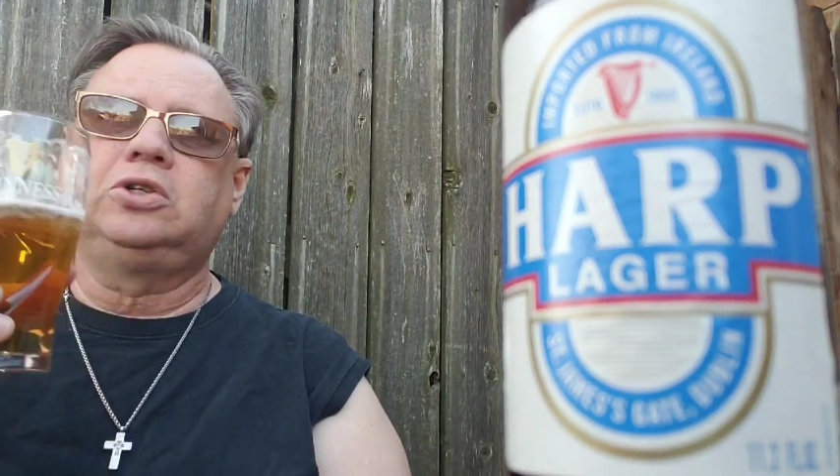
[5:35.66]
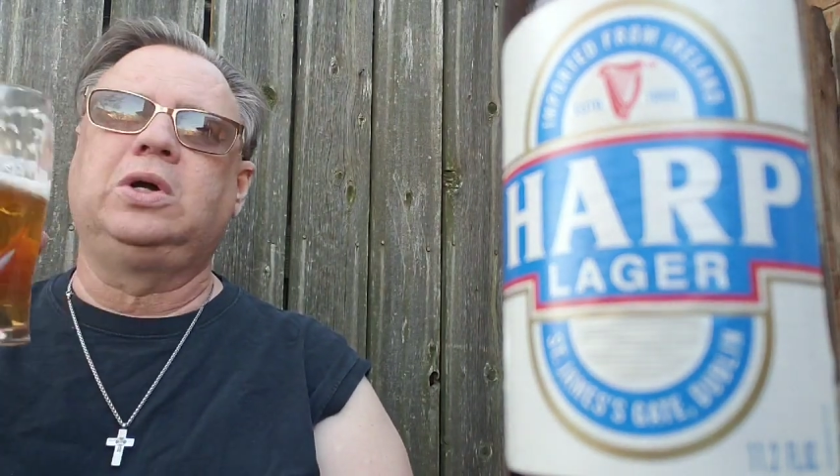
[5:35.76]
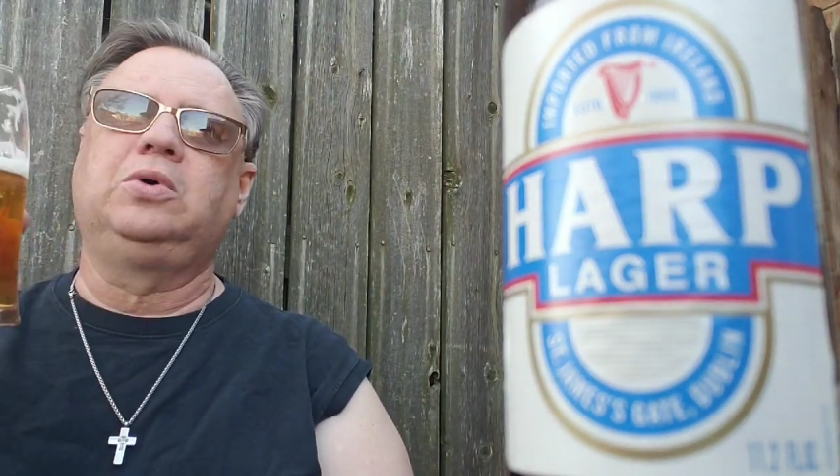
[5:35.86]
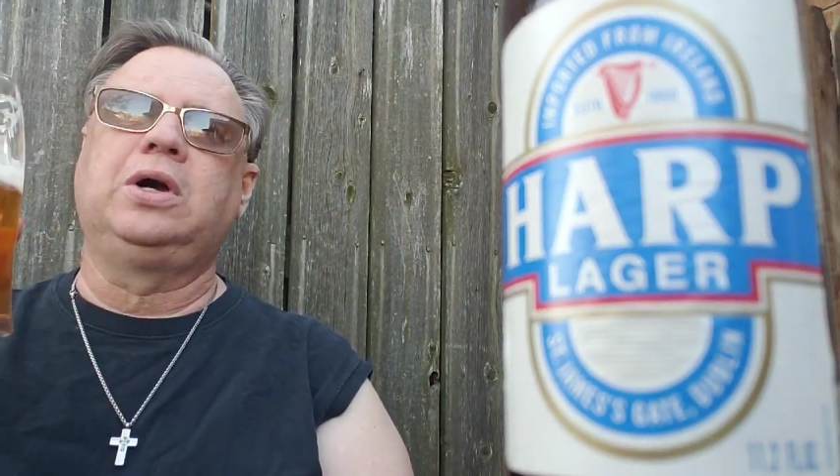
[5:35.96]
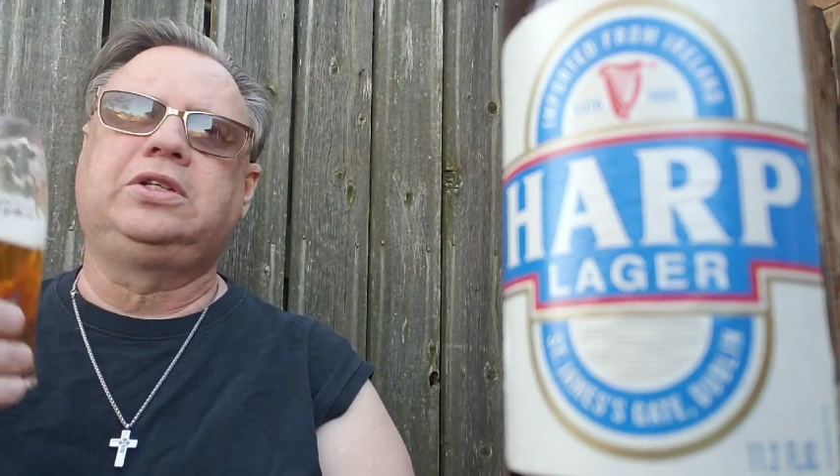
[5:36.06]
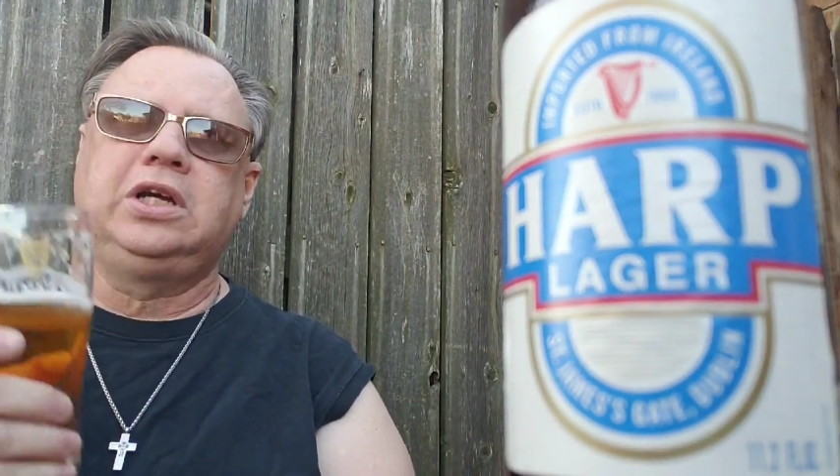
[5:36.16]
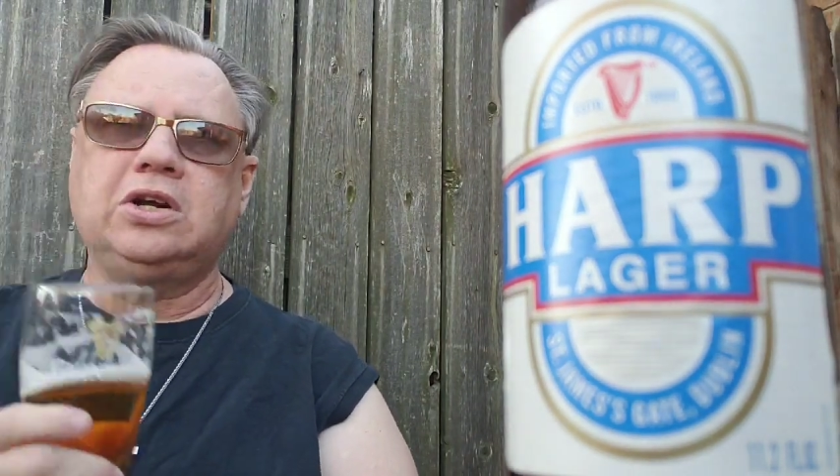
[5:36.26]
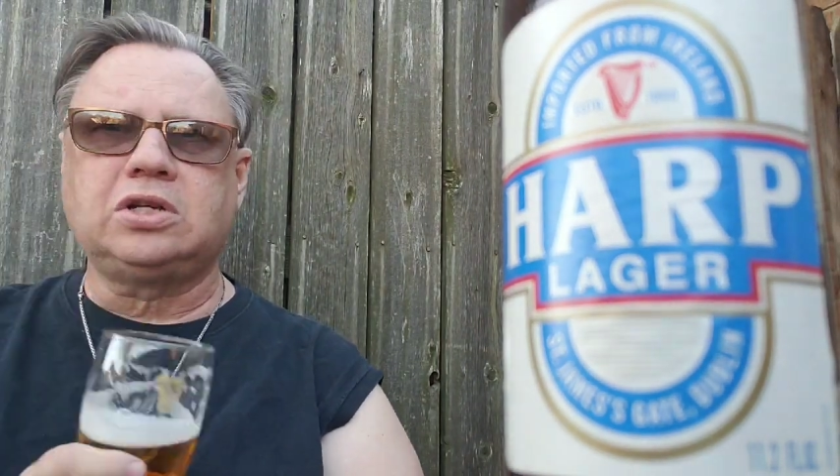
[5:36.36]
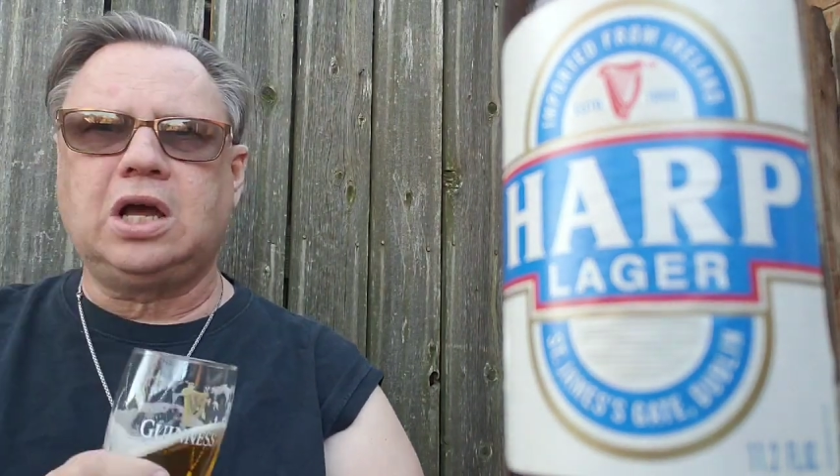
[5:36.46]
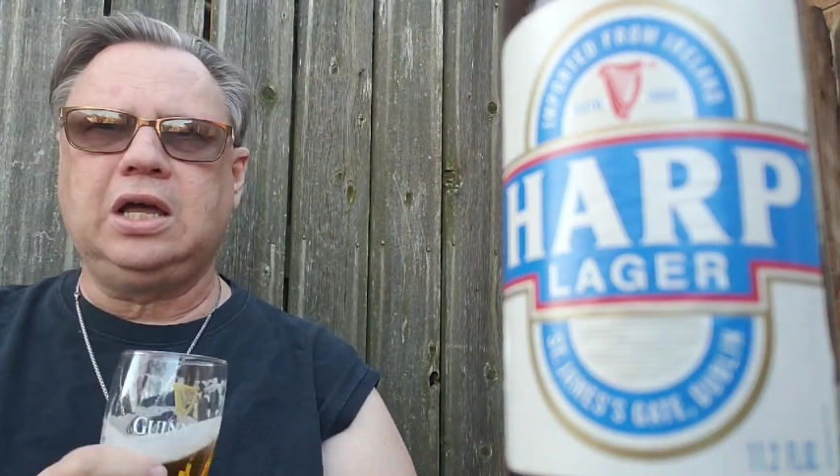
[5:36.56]
So anyway,
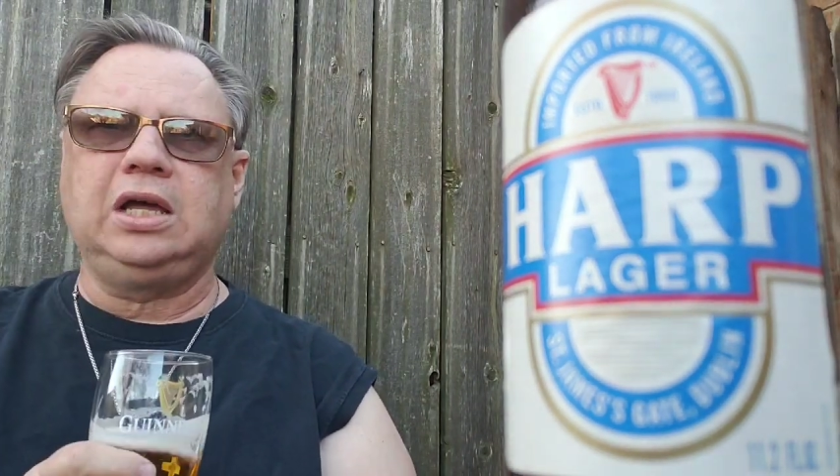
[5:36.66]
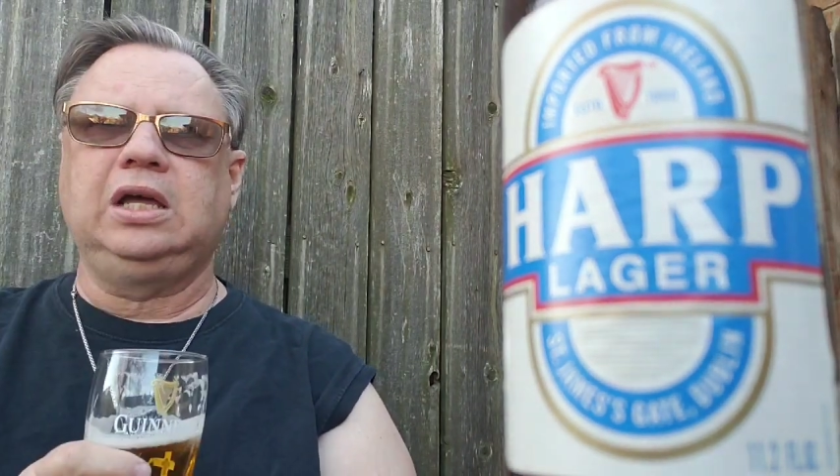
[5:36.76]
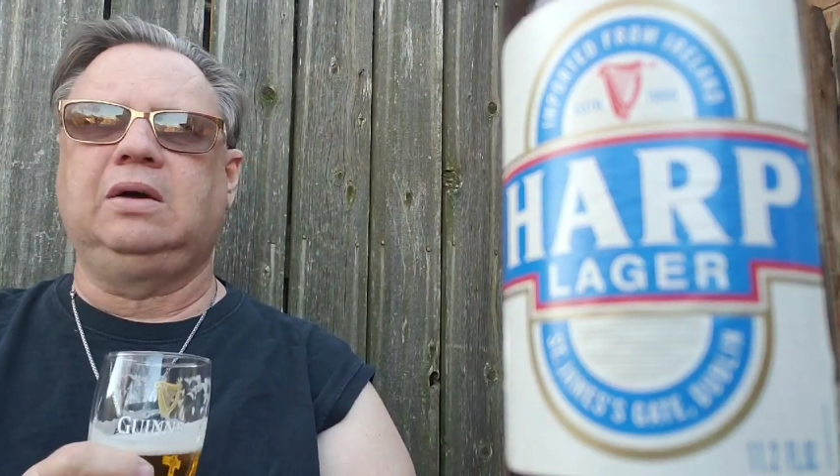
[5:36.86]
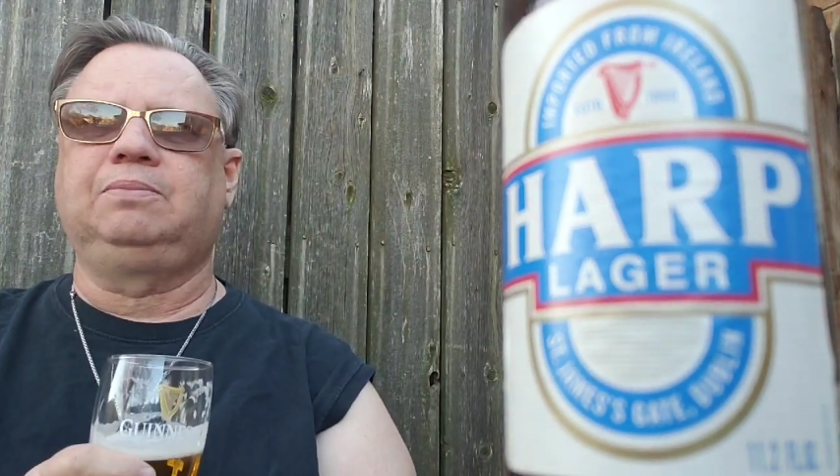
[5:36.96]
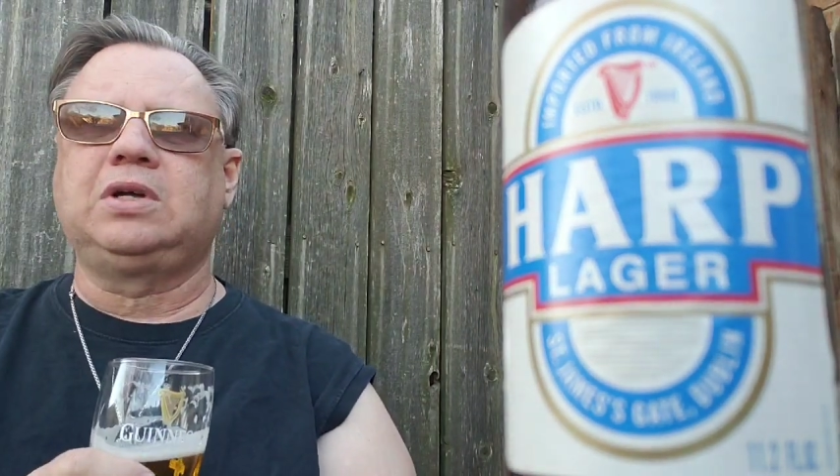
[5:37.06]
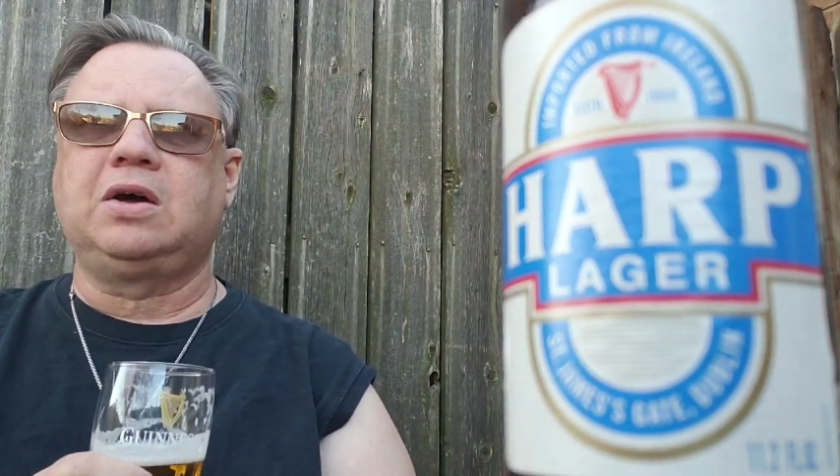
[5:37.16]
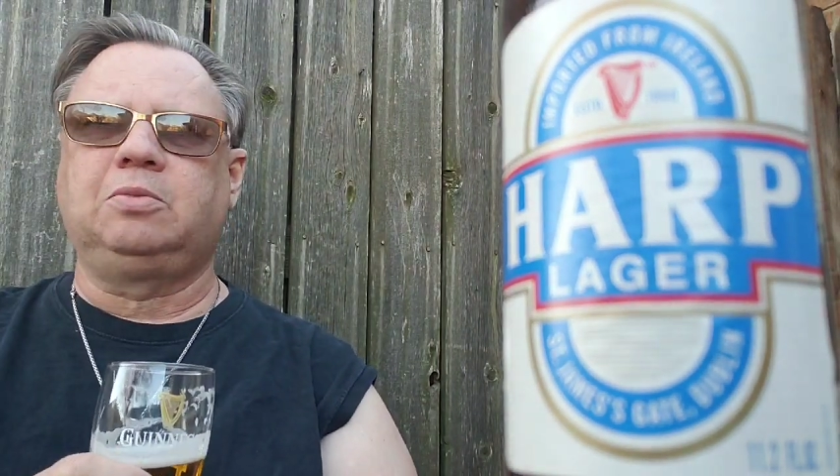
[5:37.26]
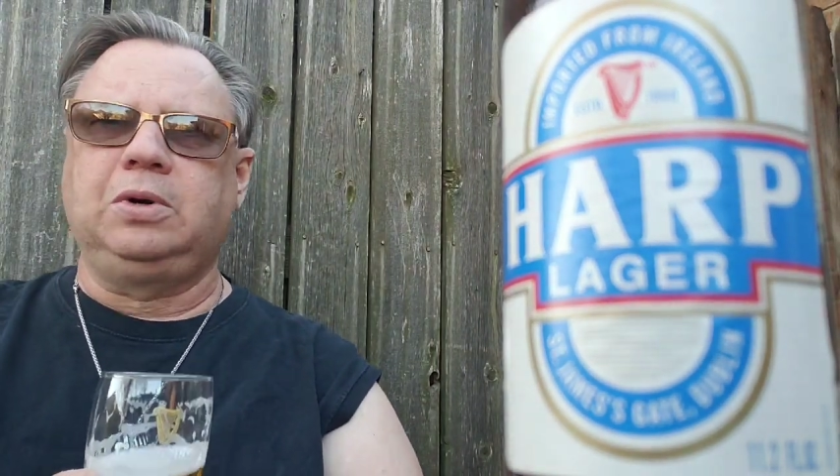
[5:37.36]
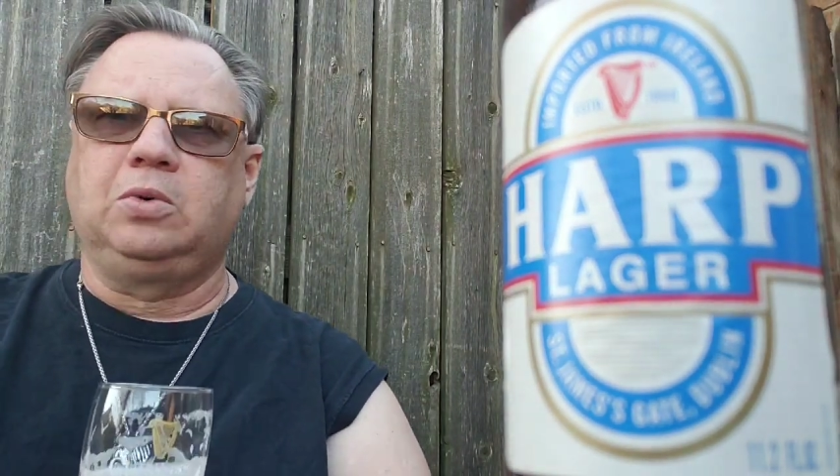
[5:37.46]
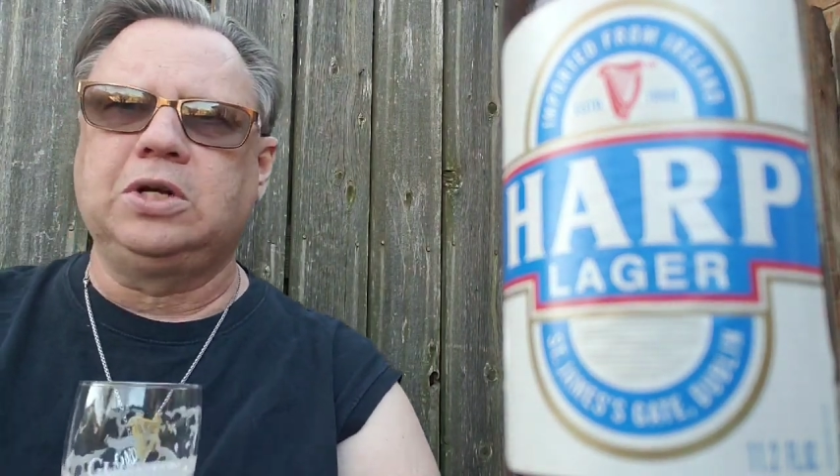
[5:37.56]
cheers, I am
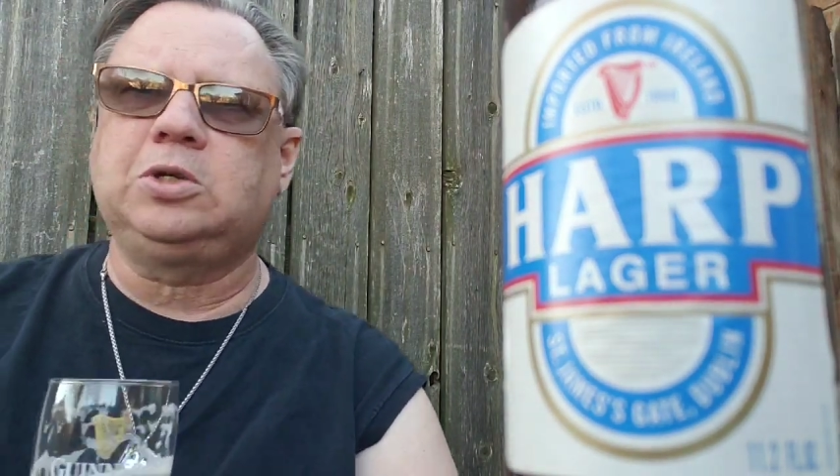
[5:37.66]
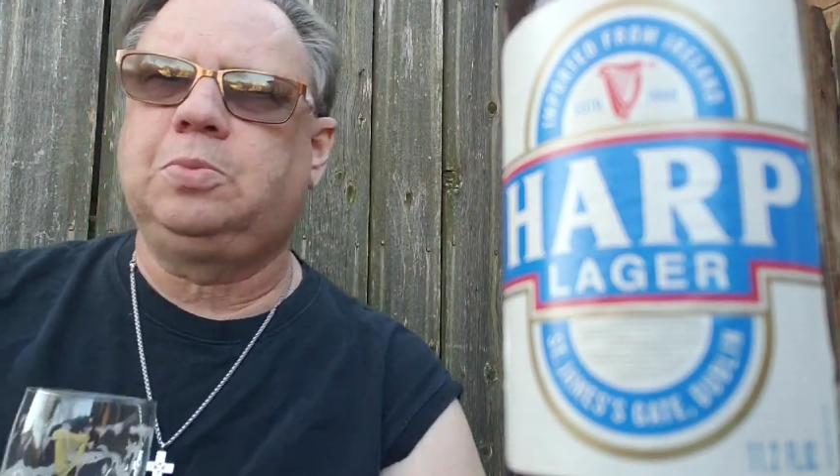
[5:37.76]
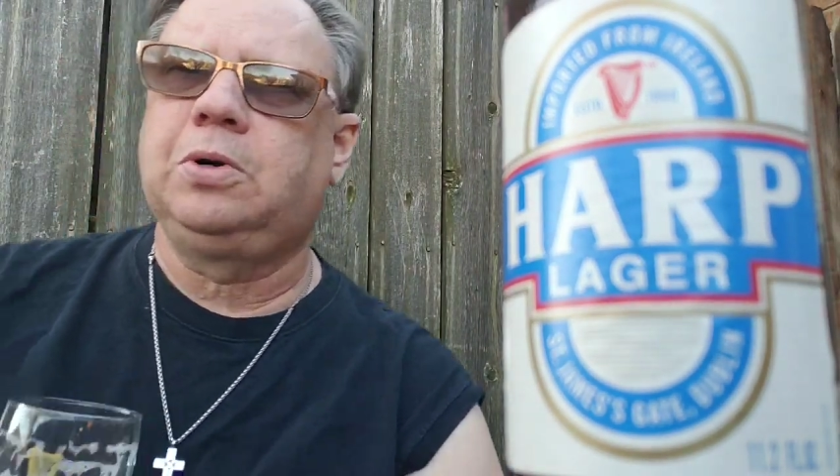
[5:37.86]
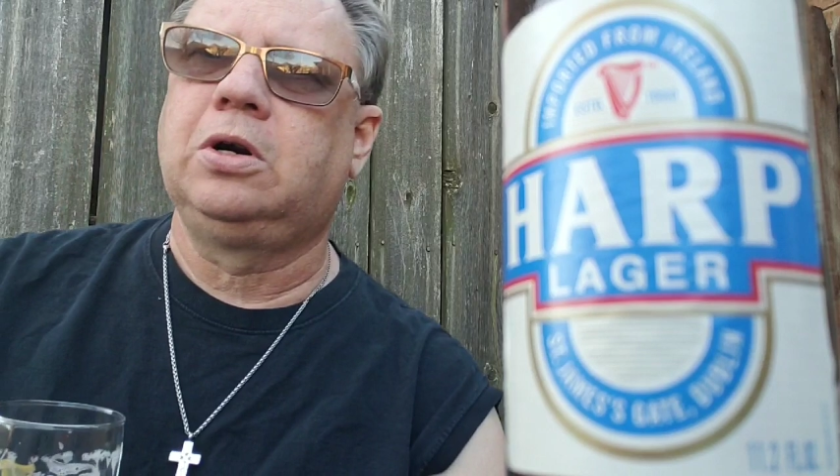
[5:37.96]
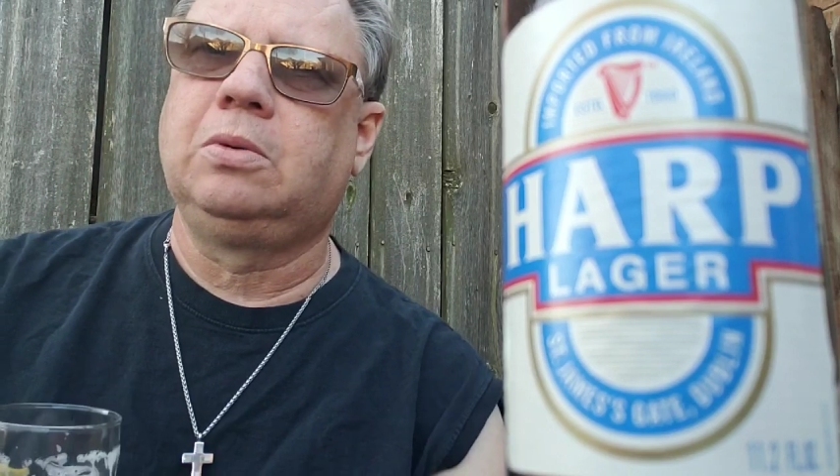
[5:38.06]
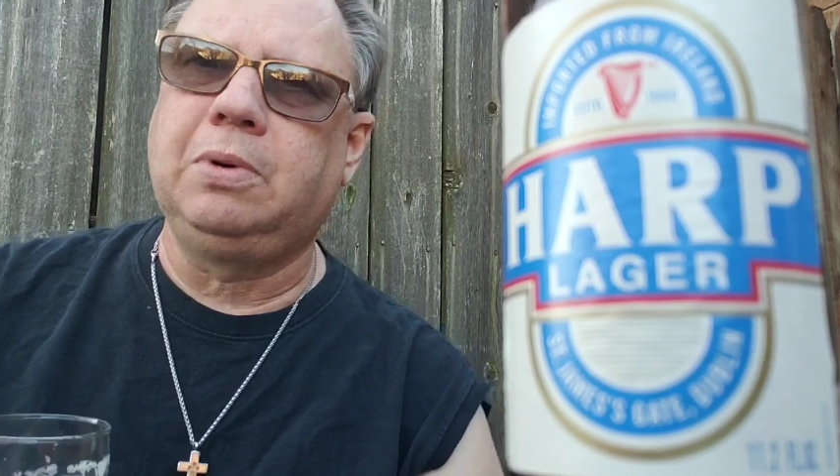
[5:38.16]
Tom the Beer Whisperer,